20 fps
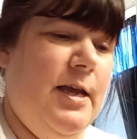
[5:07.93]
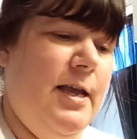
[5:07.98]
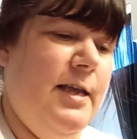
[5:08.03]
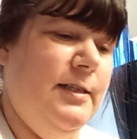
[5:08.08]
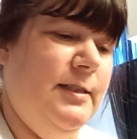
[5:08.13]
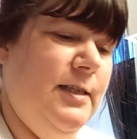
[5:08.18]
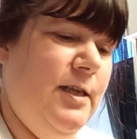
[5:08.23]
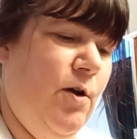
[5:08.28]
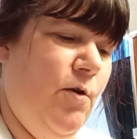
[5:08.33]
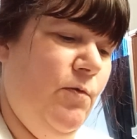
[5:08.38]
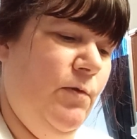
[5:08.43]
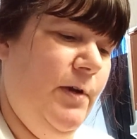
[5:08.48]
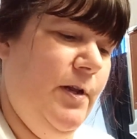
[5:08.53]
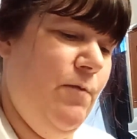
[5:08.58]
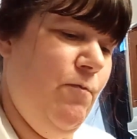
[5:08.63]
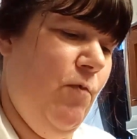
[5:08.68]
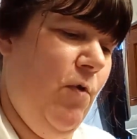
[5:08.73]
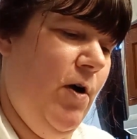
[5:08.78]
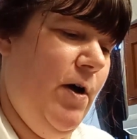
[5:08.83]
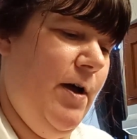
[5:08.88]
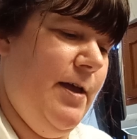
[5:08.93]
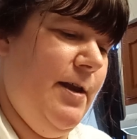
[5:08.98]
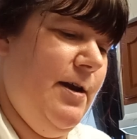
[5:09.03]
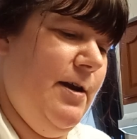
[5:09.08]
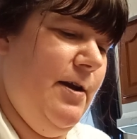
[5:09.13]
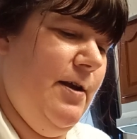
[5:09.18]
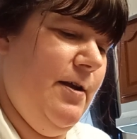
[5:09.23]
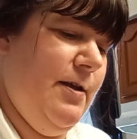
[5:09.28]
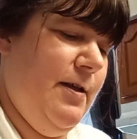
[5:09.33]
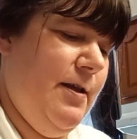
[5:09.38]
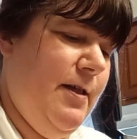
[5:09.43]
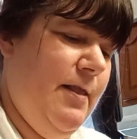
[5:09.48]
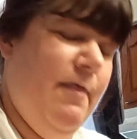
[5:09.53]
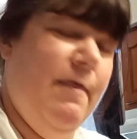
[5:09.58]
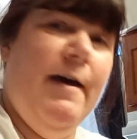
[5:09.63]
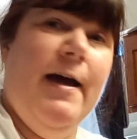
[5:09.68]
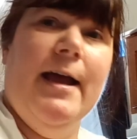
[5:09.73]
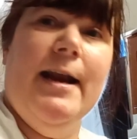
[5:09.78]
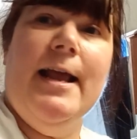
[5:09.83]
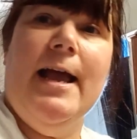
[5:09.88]
is the only one
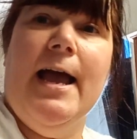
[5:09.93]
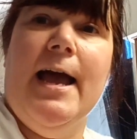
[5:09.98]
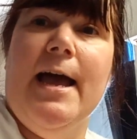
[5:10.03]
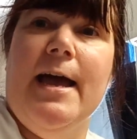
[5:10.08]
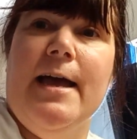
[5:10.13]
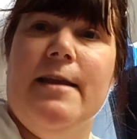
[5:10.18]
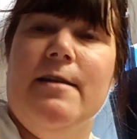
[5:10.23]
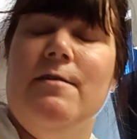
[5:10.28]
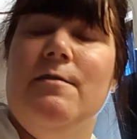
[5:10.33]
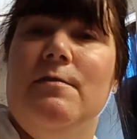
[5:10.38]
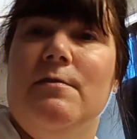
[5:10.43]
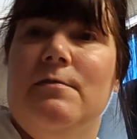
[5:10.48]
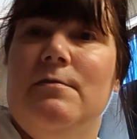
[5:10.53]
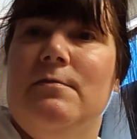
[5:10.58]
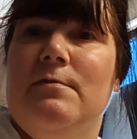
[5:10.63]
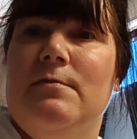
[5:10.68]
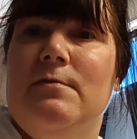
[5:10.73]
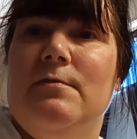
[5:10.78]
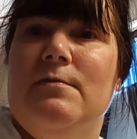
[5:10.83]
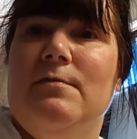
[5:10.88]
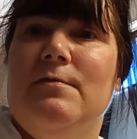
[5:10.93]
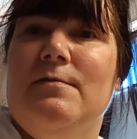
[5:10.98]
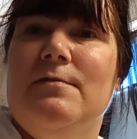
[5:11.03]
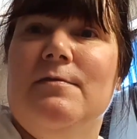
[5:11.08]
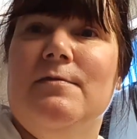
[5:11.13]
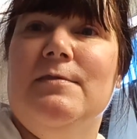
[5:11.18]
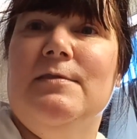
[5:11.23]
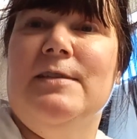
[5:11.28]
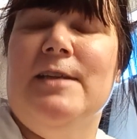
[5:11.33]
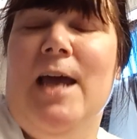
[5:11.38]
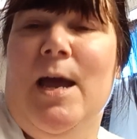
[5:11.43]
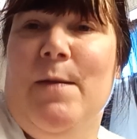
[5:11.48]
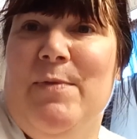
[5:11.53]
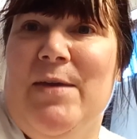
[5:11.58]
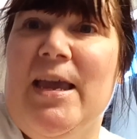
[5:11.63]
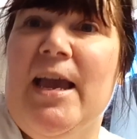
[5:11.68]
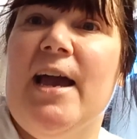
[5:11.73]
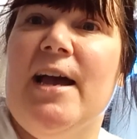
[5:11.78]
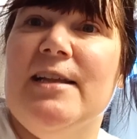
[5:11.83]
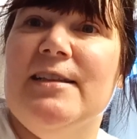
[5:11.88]
that had tabby
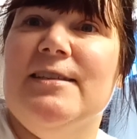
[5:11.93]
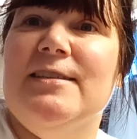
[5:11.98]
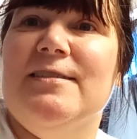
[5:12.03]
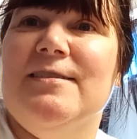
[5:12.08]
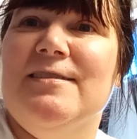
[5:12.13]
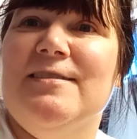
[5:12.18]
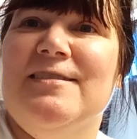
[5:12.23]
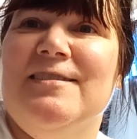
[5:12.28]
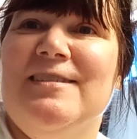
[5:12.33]
cats.